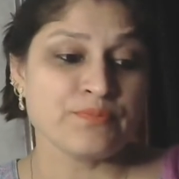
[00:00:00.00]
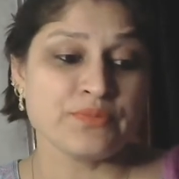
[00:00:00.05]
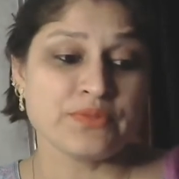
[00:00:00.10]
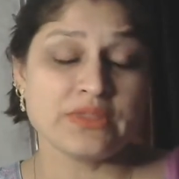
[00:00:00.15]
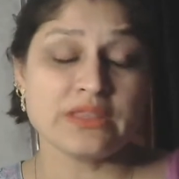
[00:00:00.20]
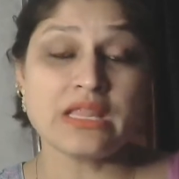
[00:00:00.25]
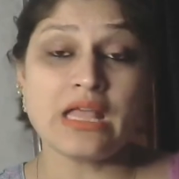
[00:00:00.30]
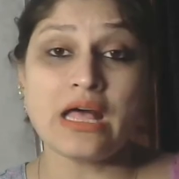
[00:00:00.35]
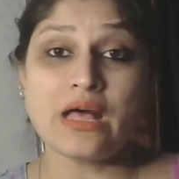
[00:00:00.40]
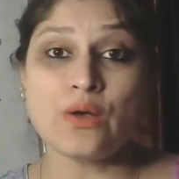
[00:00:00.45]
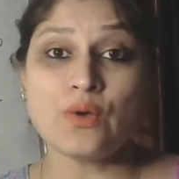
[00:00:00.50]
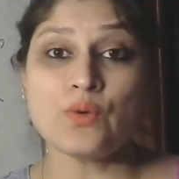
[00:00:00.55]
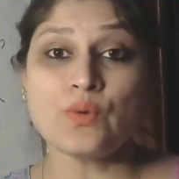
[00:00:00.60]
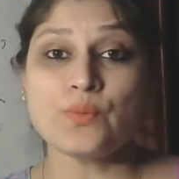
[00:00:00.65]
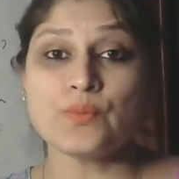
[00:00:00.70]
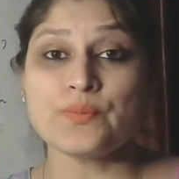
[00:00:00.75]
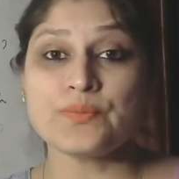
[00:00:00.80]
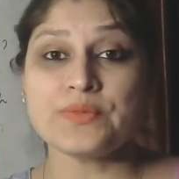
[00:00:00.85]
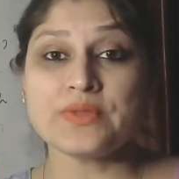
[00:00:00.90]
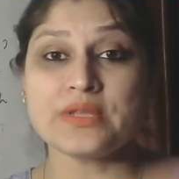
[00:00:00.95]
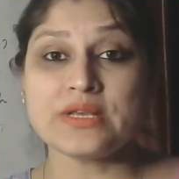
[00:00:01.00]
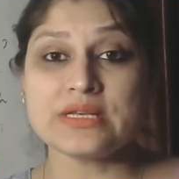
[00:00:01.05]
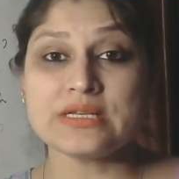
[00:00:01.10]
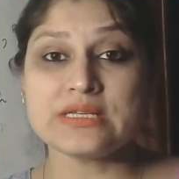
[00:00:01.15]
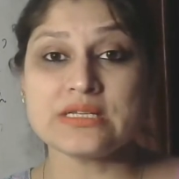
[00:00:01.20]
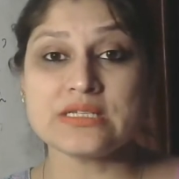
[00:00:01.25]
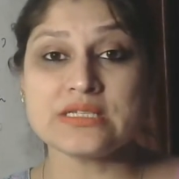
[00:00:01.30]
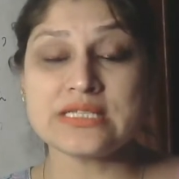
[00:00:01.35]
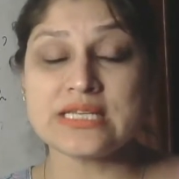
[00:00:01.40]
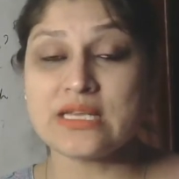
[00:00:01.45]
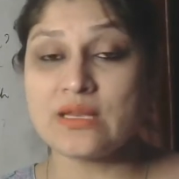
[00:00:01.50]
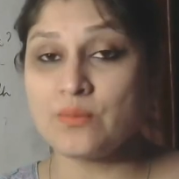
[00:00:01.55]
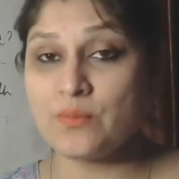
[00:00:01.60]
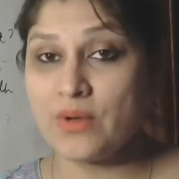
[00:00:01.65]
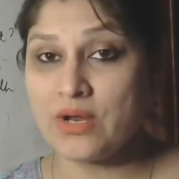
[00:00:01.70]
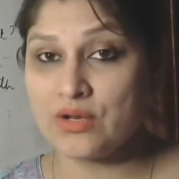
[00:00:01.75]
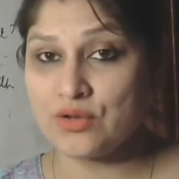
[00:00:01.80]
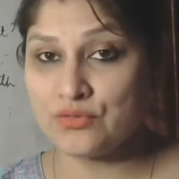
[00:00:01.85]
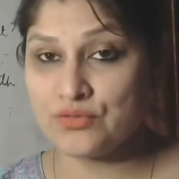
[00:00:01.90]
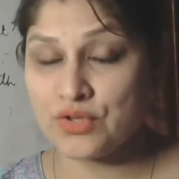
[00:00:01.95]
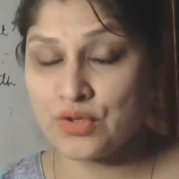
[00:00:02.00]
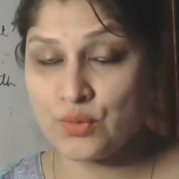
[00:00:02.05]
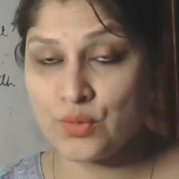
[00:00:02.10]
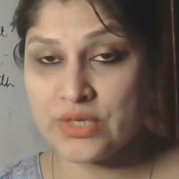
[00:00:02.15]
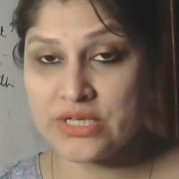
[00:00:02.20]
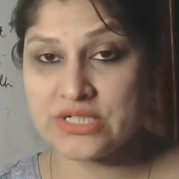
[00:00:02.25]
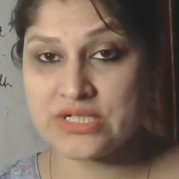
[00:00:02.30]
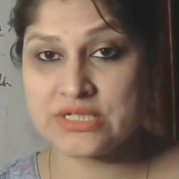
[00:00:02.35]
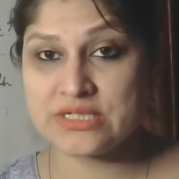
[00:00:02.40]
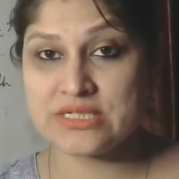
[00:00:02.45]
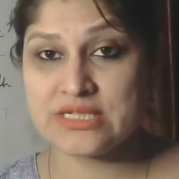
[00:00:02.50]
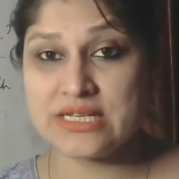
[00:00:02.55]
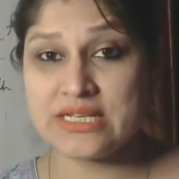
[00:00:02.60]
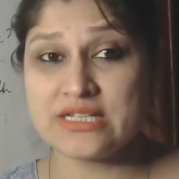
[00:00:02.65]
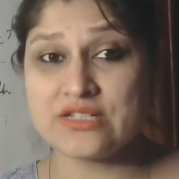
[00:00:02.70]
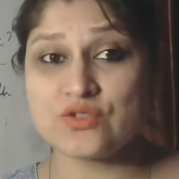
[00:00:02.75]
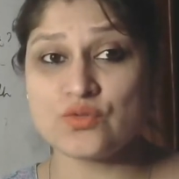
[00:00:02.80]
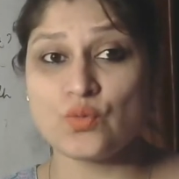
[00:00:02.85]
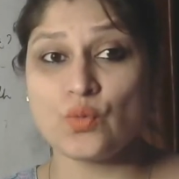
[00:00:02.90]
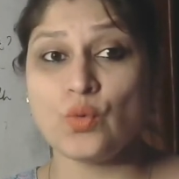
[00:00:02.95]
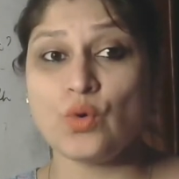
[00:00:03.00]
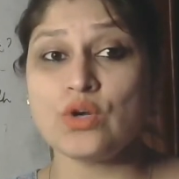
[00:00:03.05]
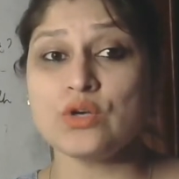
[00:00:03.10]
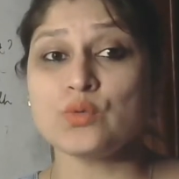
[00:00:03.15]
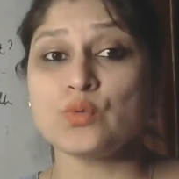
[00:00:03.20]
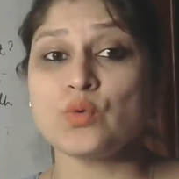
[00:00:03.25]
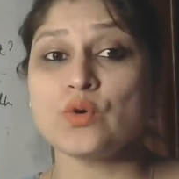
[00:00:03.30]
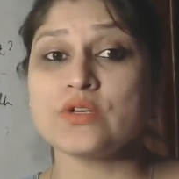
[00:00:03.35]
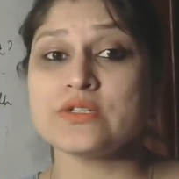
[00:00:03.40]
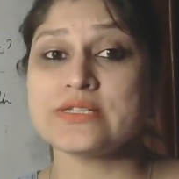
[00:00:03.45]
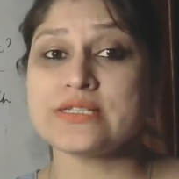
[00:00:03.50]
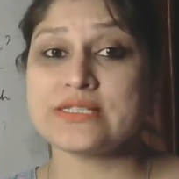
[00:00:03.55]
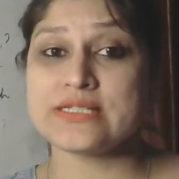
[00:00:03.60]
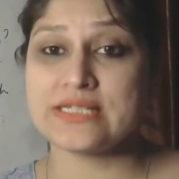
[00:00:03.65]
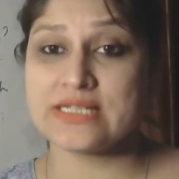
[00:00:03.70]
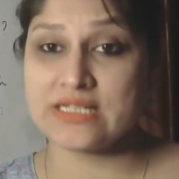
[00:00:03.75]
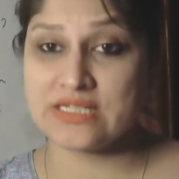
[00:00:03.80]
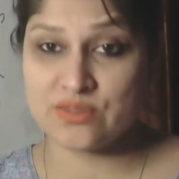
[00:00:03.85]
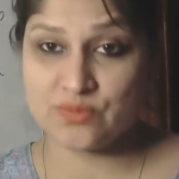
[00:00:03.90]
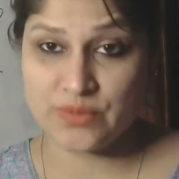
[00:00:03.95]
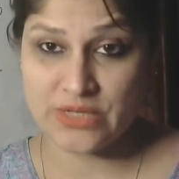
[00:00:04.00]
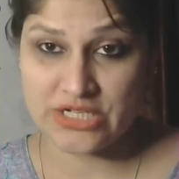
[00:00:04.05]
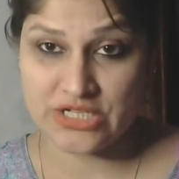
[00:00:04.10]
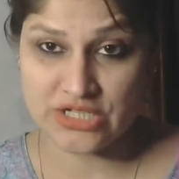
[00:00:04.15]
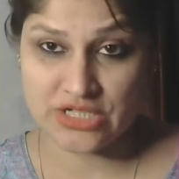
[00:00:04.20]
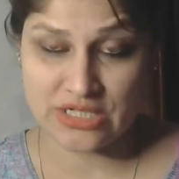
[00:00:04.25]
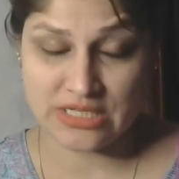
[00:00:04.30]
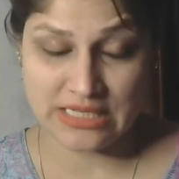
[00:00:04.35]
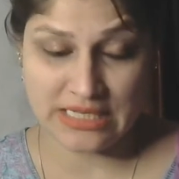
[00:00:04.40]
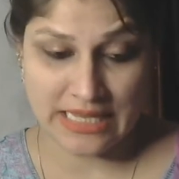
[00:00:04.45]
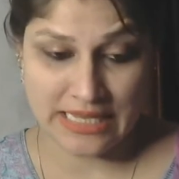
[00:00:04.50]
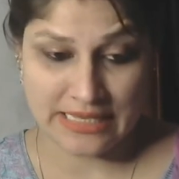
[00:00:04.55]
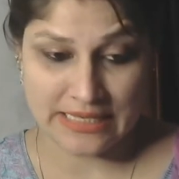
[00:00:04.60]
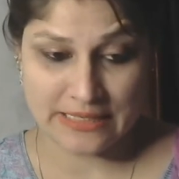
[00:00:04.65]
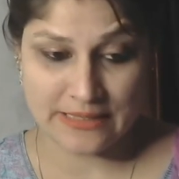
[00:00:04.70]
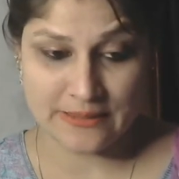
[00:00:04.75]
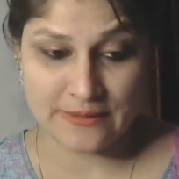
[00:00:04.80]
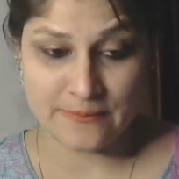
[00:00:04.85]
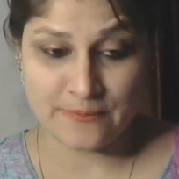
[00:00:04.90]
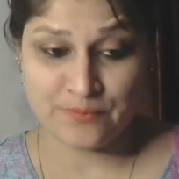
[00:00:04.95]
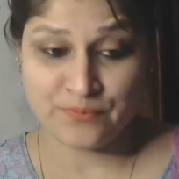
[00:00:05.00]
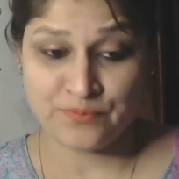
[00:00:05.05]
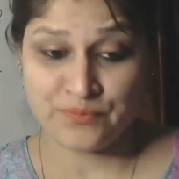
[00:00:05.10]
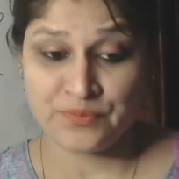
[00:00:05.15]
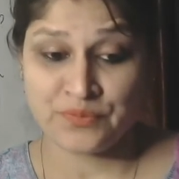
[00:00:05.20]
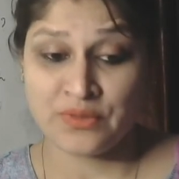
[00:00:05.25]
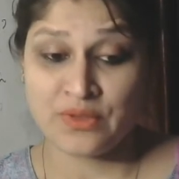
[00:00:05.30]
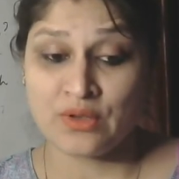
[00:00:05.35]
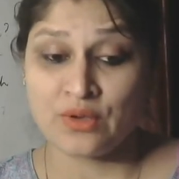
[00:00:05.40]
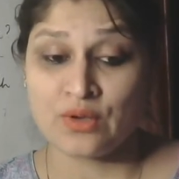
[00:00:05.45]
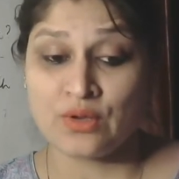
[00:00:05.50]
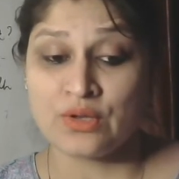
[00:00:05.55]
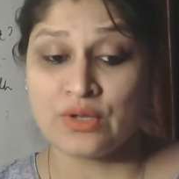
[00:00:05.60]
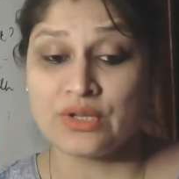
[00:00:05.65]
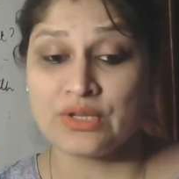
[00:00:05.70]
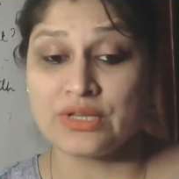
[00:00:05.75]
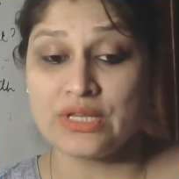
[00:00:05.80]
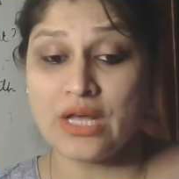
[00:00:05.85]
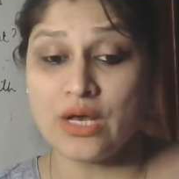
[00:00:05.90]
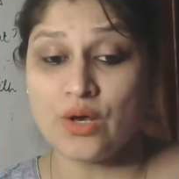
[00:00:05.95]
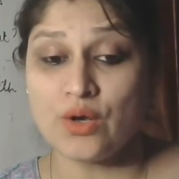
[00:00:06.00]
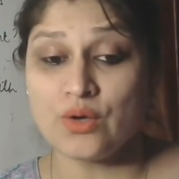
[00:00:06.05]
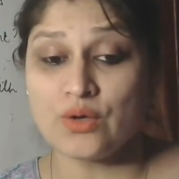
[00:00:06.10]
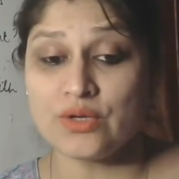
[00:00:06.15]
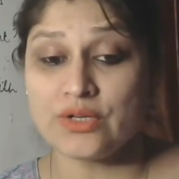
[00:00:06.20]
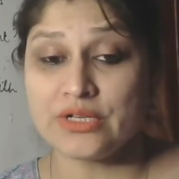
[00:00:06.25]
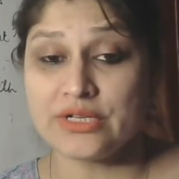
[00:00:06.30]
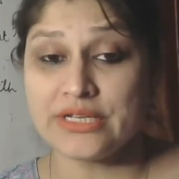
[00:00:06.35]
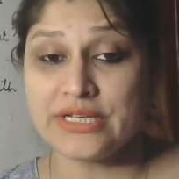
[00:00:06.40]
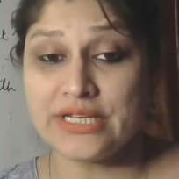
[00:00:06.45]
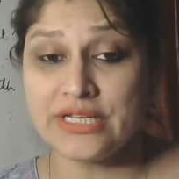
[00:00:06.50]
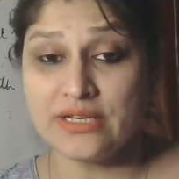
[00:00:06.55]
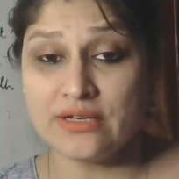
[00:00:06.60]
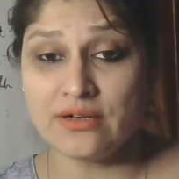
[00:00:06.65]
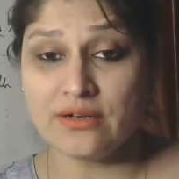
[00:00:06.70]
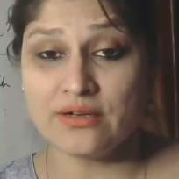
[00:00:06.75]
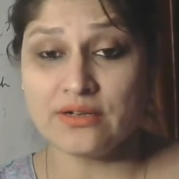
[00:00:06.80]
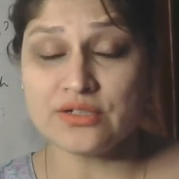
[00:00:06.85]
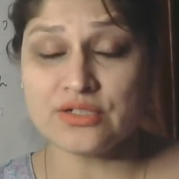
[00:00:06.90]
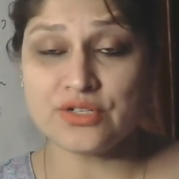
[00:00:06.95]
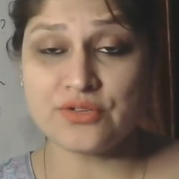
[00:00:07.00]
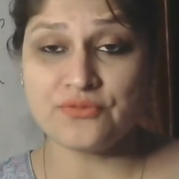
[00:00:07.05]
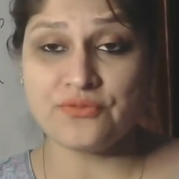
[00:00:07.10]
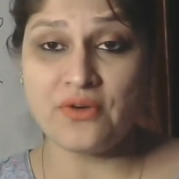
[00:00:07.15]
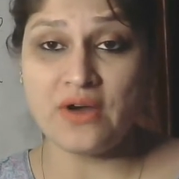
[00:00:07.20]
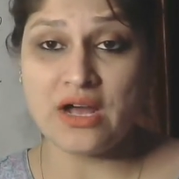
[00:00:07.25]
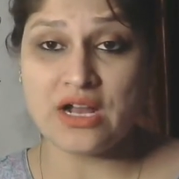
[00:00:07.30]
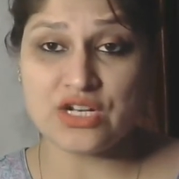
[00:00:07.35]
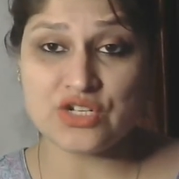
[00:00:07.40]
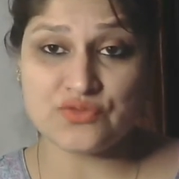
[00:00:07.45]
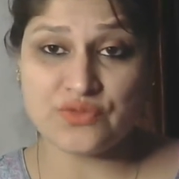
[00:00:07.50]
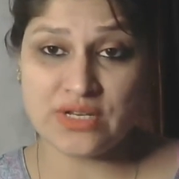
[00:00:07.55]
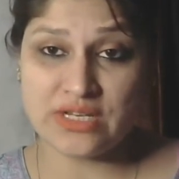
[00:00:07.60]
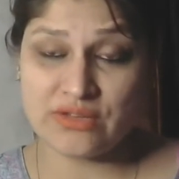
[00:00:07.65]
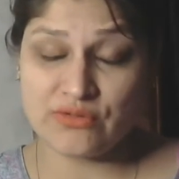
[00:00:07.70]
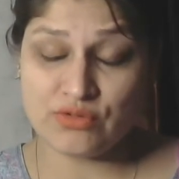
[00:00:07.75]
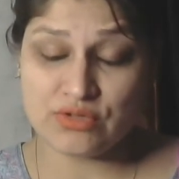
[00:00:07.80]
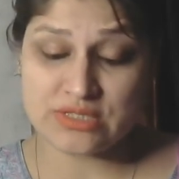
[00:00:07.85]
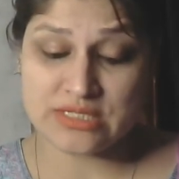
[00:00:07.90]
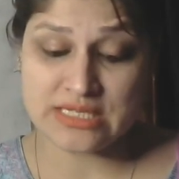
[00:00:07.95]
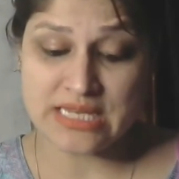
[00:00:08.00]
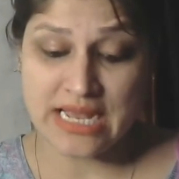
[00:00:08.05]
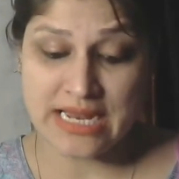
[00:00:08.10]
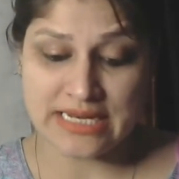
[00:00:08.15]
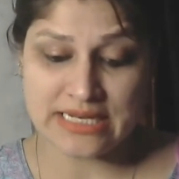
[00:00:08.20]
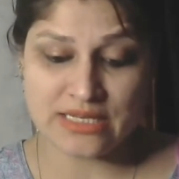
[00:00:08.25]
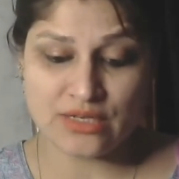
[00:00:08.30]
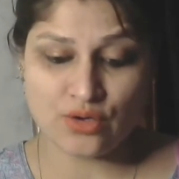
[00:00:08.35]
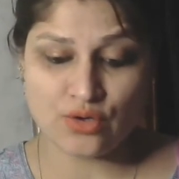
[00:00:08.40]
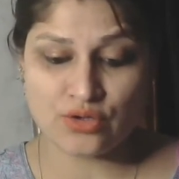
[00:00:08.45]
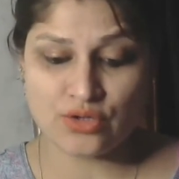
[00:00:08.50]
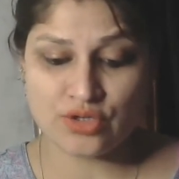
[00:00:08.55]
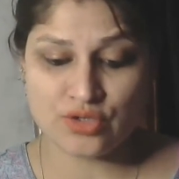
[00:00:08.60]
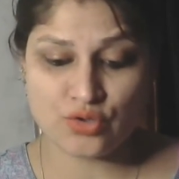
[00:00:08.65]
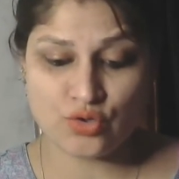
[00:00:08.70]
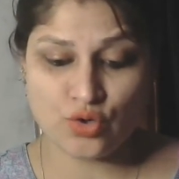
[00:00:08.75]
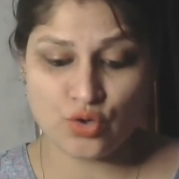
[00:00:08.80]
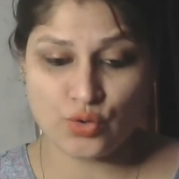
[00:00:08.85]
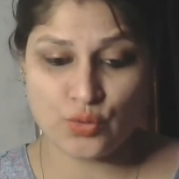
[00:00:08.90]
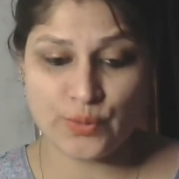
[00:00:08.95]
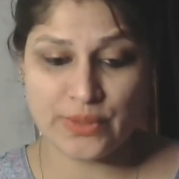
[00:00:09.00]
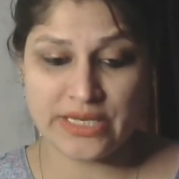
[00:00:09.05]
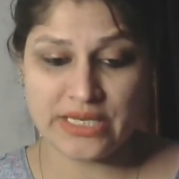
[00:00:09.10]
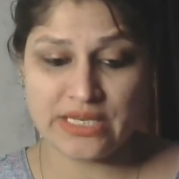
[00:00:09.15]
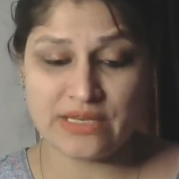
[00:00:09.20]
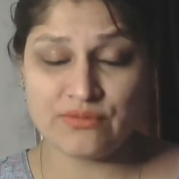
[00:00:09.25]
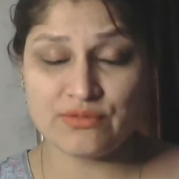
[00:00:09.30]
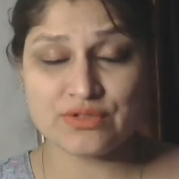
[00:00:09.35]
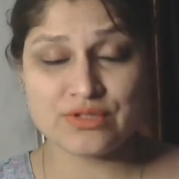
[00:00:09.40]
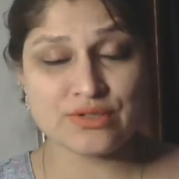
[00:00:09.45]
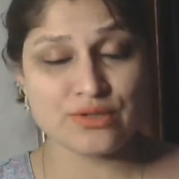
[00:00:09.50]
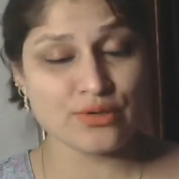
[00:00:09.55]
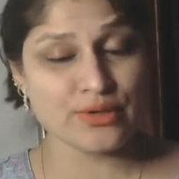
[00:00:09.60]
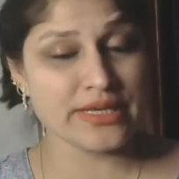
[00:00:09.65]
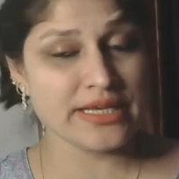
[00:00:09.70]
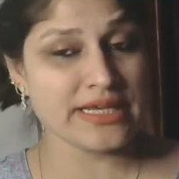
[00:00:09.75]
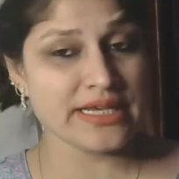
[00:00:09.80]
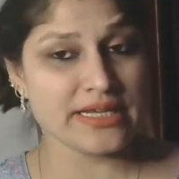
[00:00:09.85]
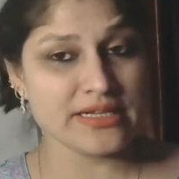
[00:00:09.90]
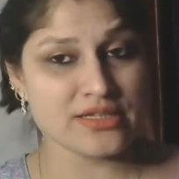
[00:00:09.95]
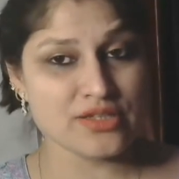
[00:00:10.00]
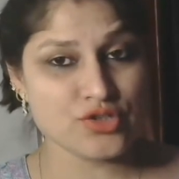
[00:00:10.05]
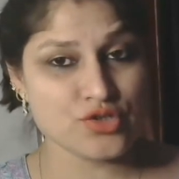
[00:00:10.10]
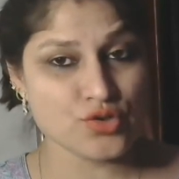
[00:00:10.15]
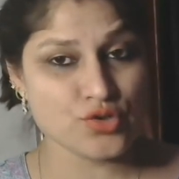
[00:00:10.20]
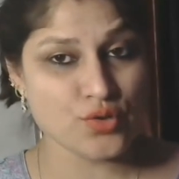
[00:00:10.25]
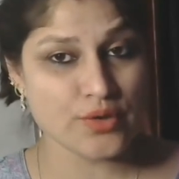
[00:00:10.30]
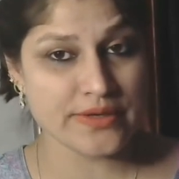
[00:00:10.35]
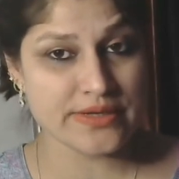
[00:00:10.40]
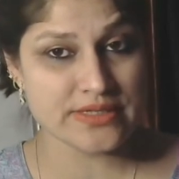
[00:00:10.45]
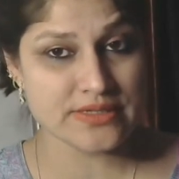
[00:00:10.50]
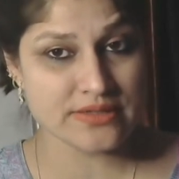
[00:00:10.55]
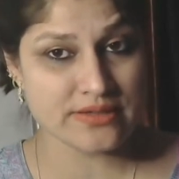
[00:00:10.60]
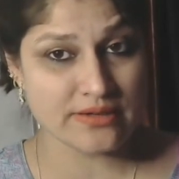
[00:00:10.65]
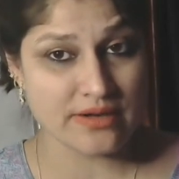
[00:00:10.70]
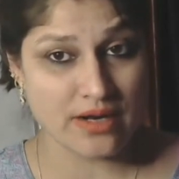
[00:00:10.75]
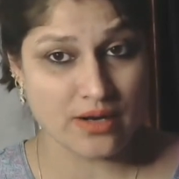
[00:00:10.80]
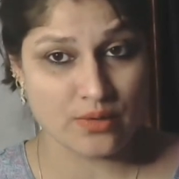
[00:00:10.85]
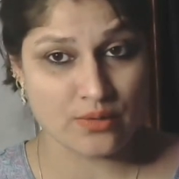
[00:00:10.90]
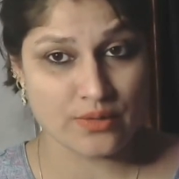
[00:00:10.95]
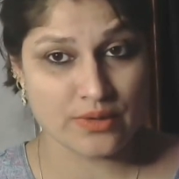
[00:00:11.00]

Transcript: Now, the second part of the question says, what was his expression like? Now, here Defarge, when he was standing on the doorway, he was looking at the joyous crowd.